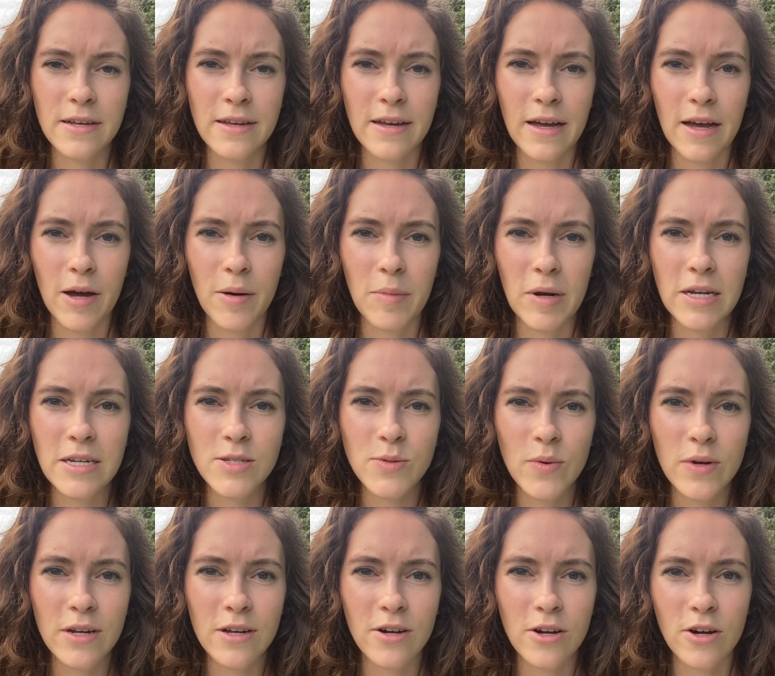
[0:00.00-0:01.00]
And I just
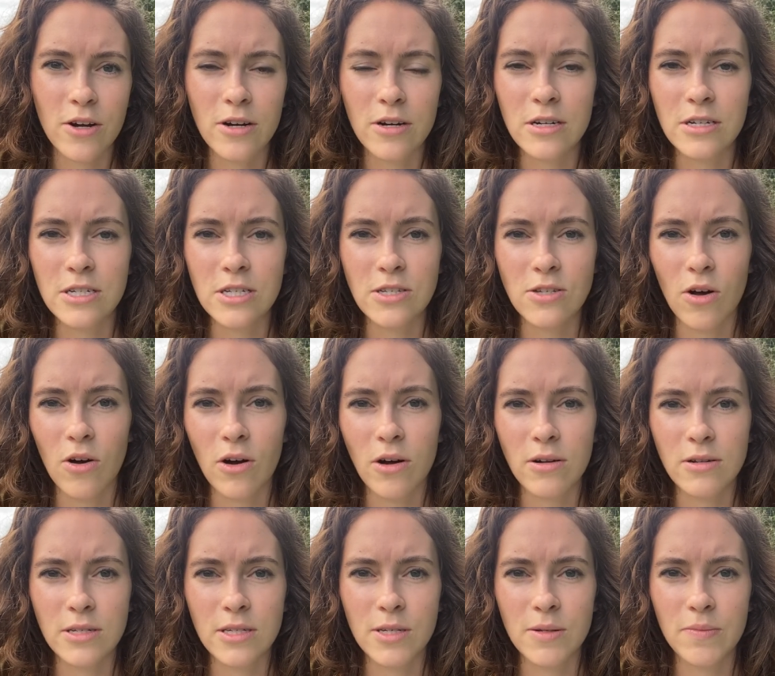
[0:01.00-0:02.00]
want to encourage us
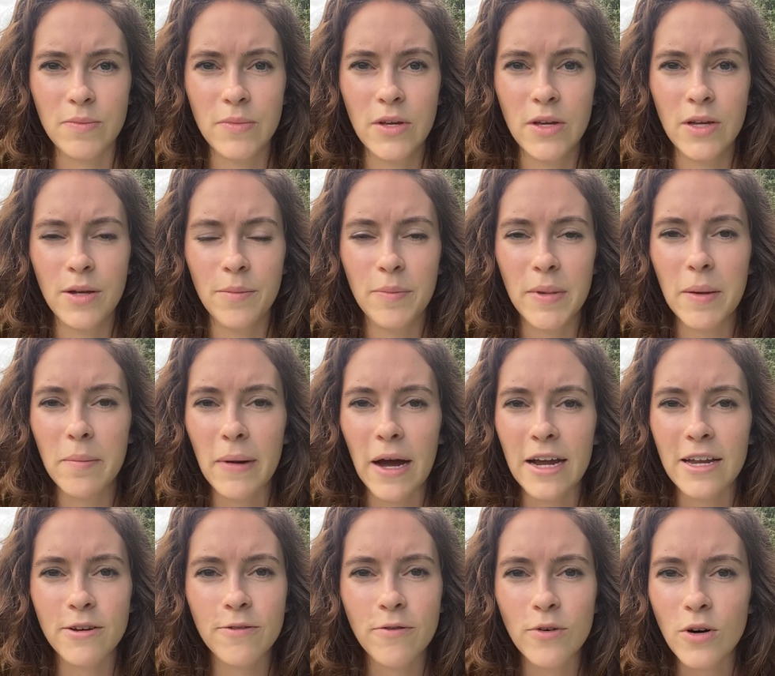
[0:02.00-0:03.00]
all to be
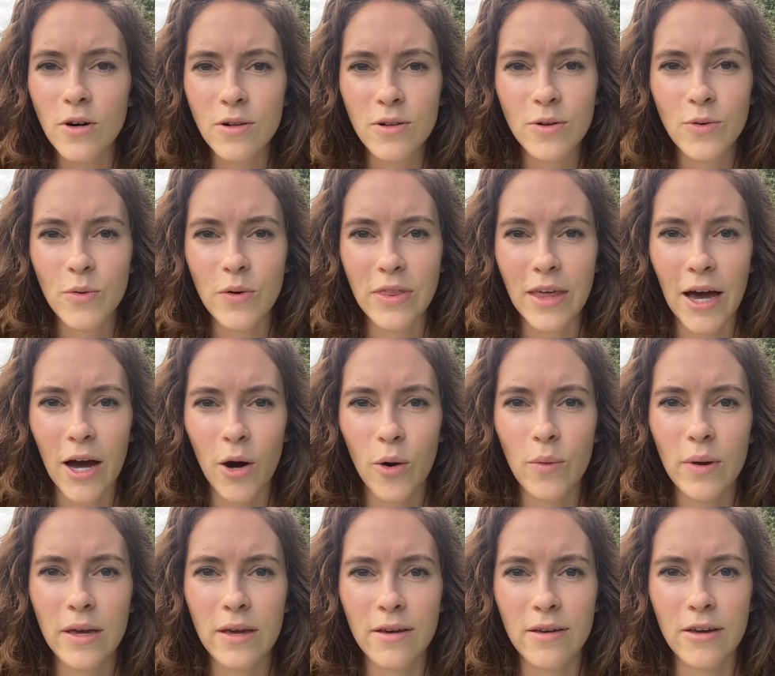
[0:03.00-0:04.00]
mindful with how
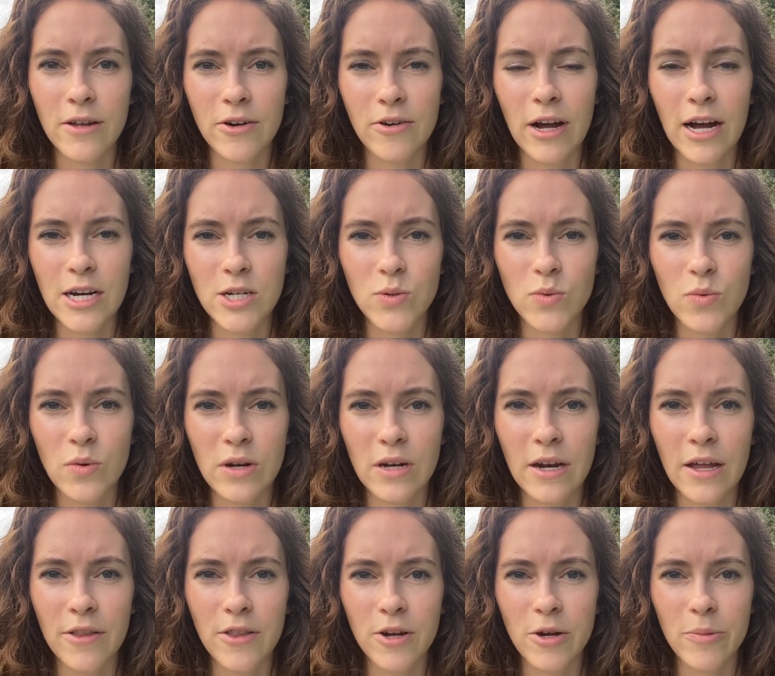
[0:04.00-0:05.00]
we interact with one
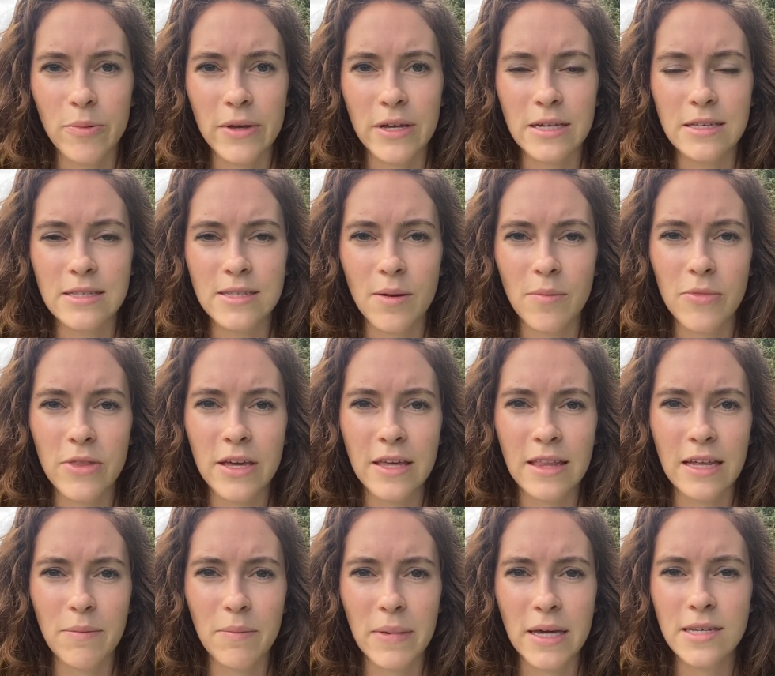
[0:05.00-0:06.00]
another, because something
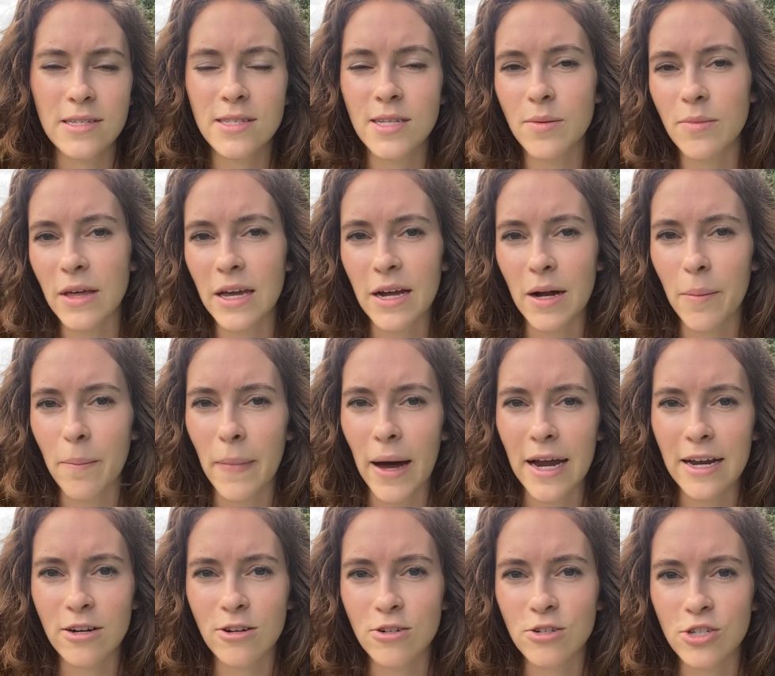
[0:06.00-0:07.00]
that may seem like a
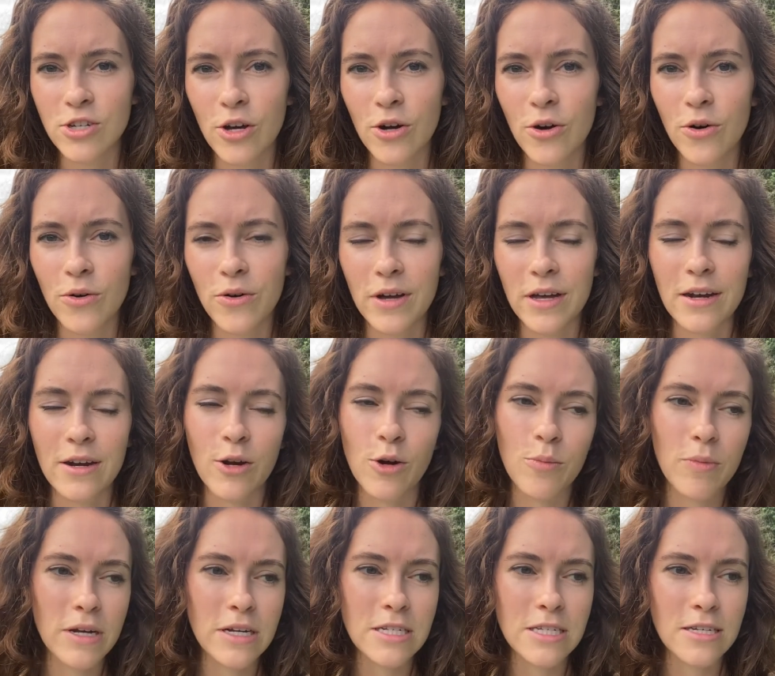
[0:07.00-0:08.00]
minor joke and no
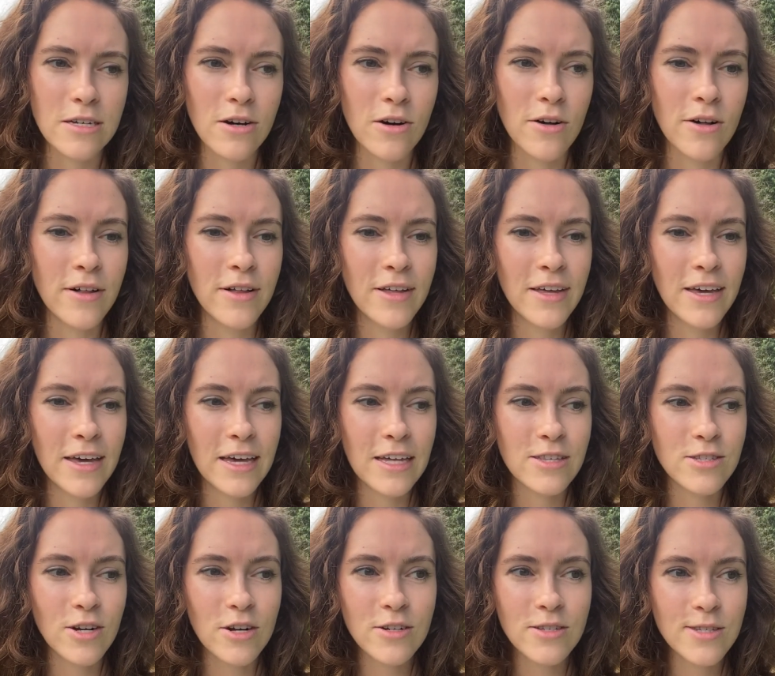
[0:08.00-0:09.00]
big deal, it
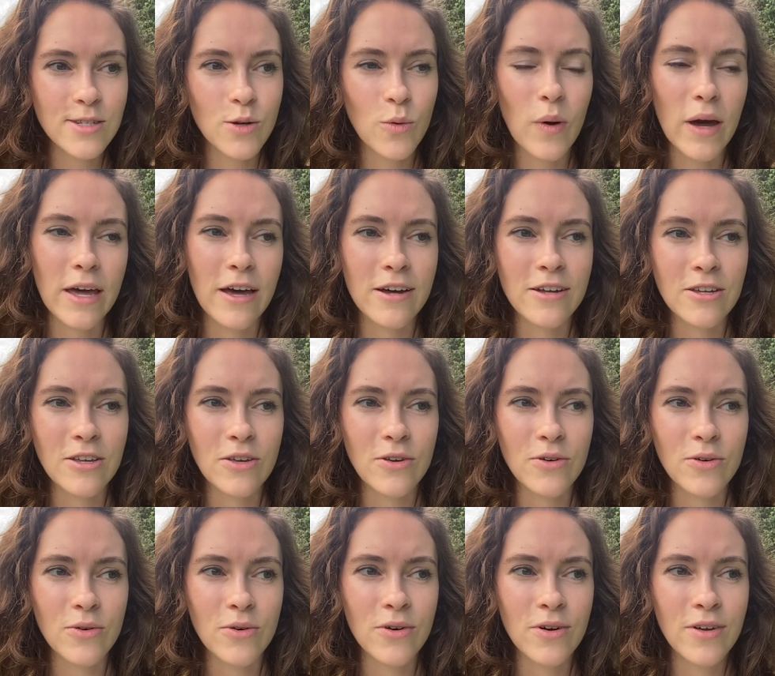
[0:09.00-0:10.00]
starts to weigh on
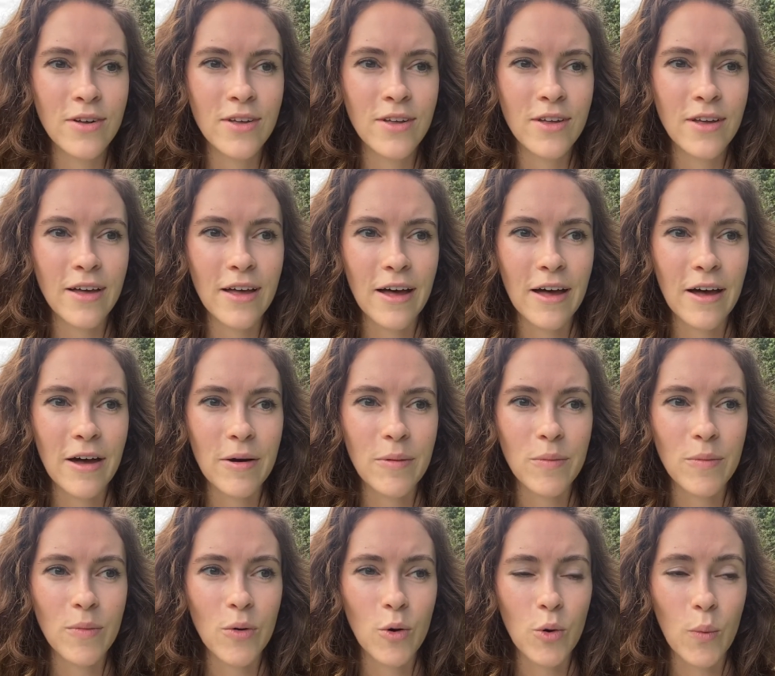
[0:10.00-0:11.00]
you,
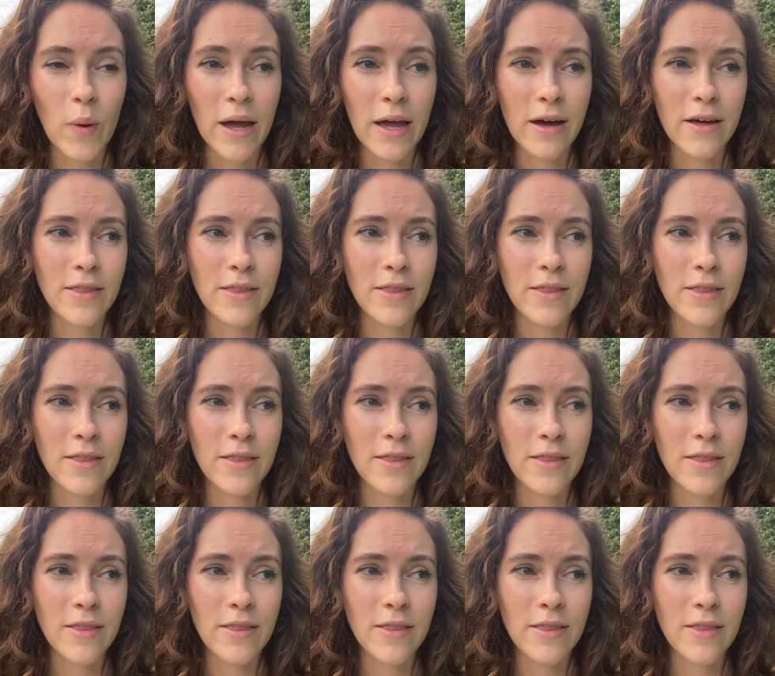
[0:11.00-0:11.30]
or weigh on